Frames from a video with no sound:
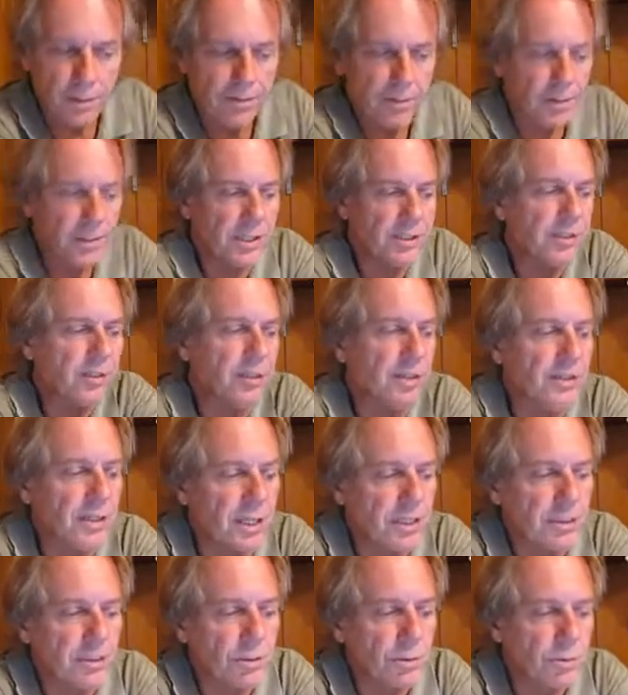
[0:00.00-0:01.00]
but these are the
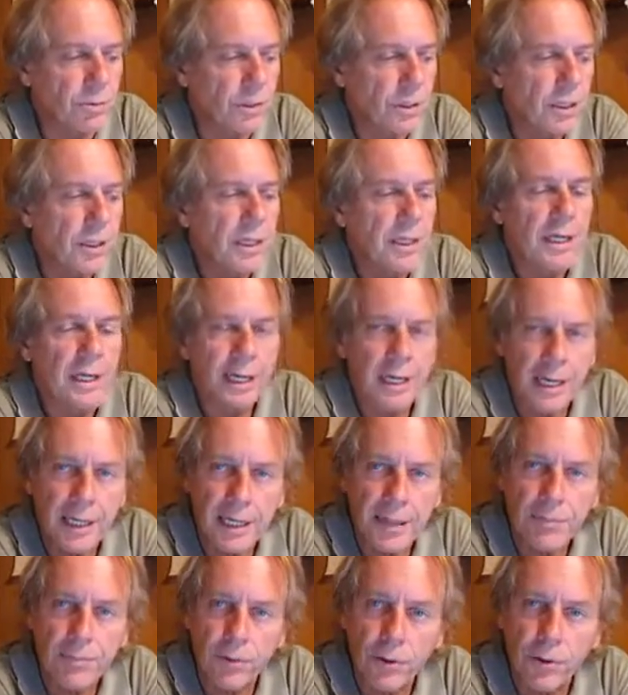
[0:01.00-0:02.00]
things. So
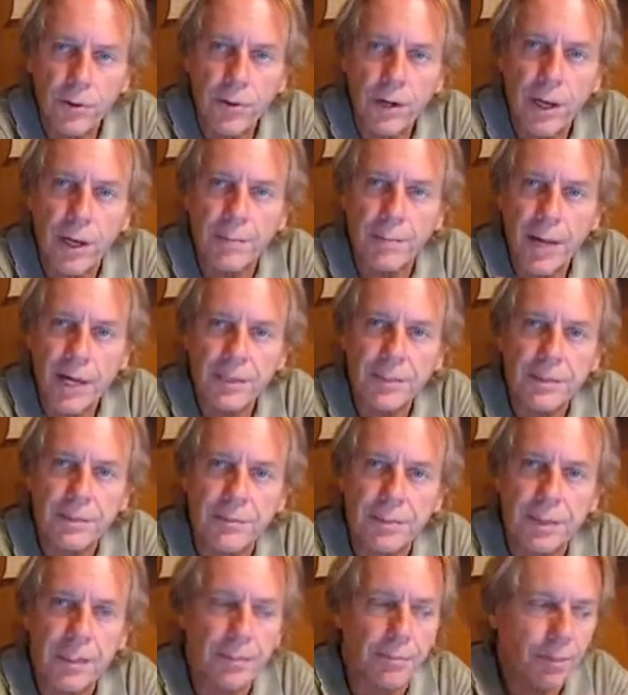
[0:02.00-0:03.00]
any program has to
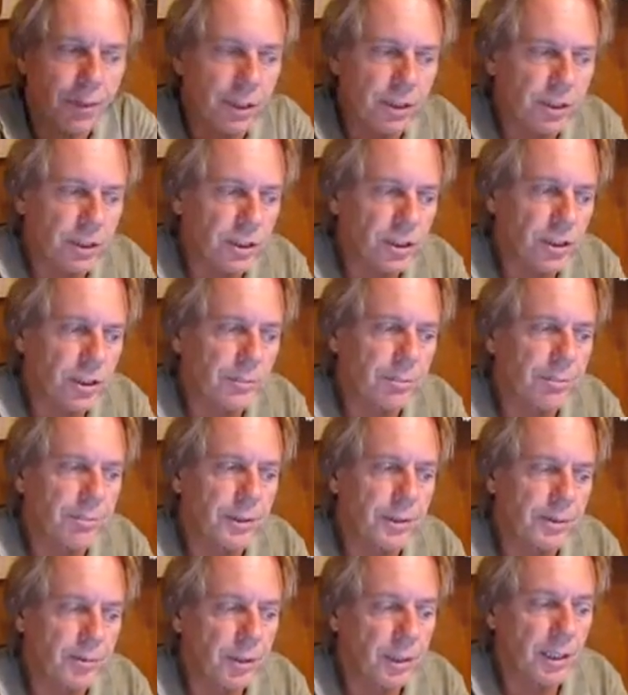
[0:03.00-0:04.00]
be a partnership
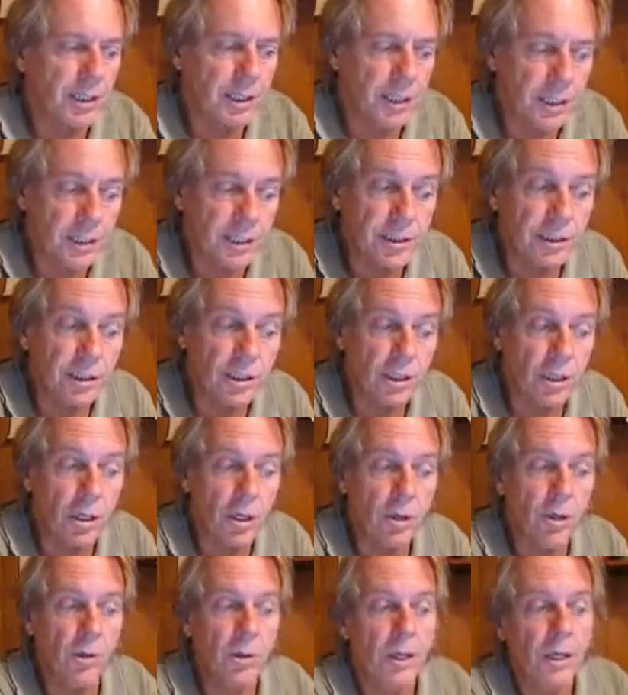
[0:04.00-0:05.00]
between an
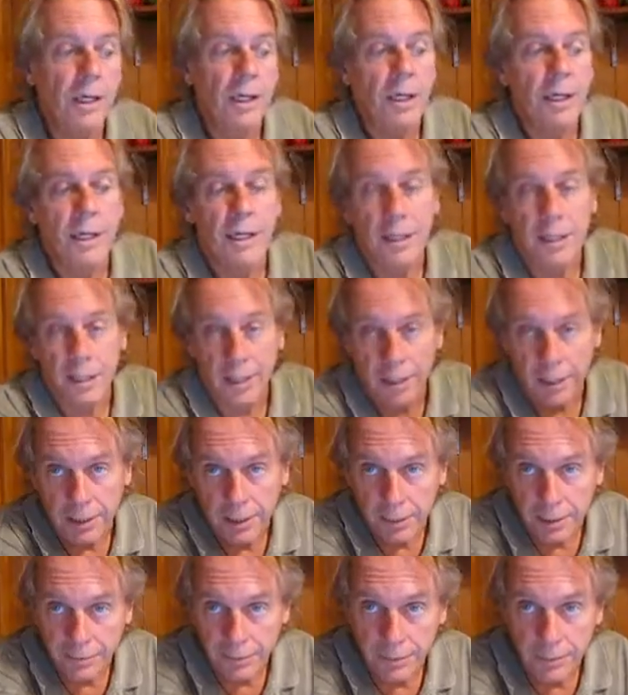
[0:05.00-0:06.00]
NGO and the
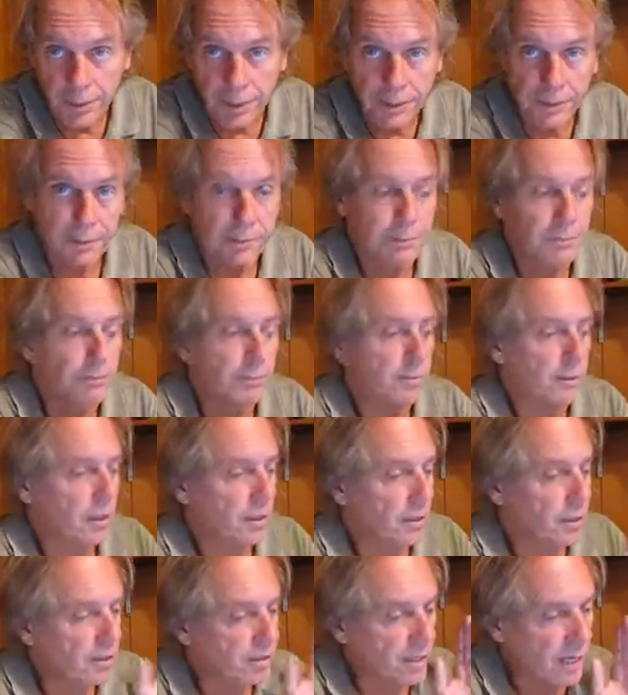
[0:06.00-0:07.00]
government.
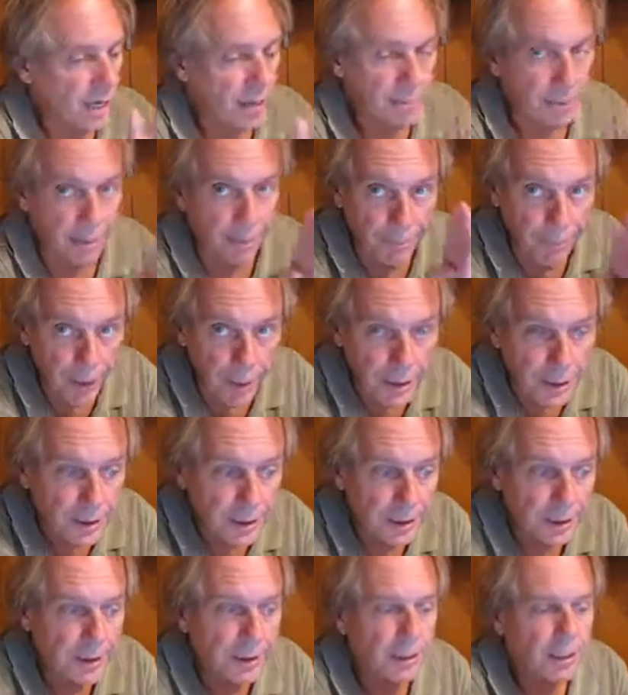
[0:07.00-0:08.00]
There's got to be a
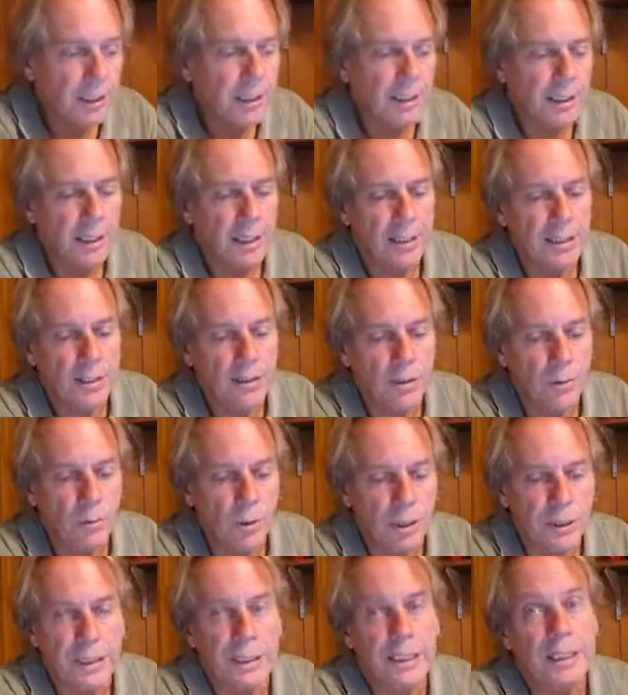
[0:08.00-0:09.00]
person, and then you're
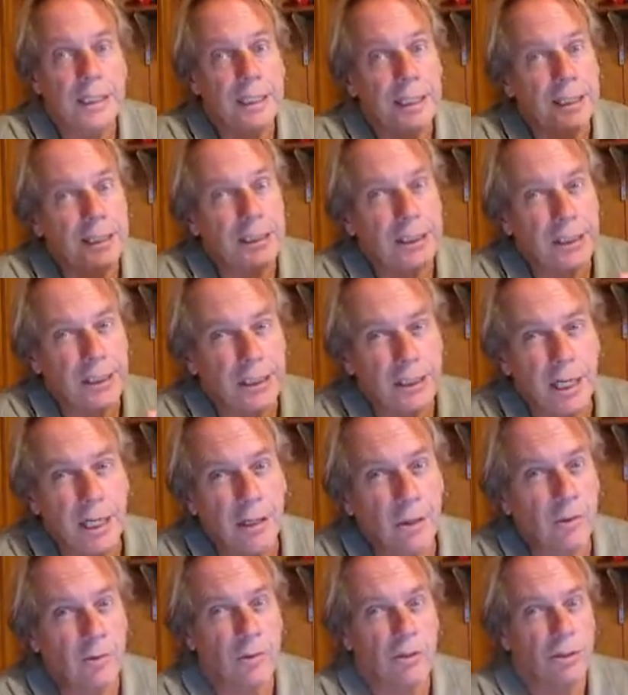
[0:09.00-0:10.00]
working against the
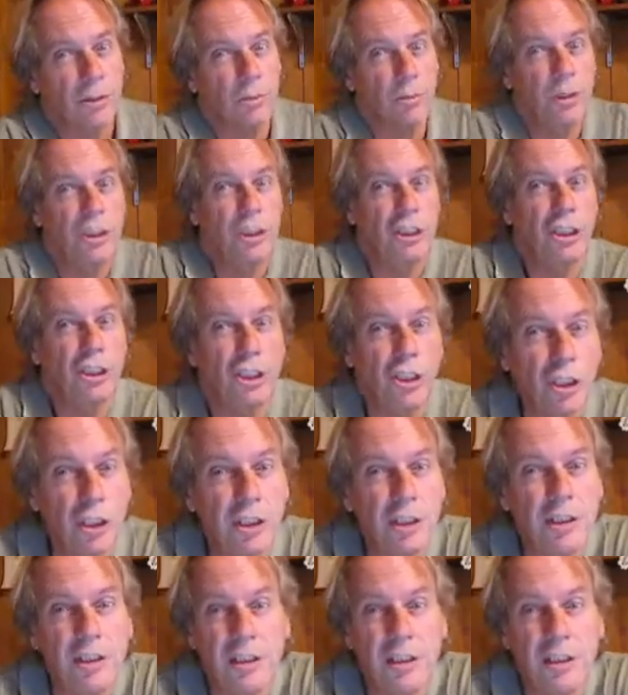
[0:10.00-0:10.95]
stakeholders. And we shouldn't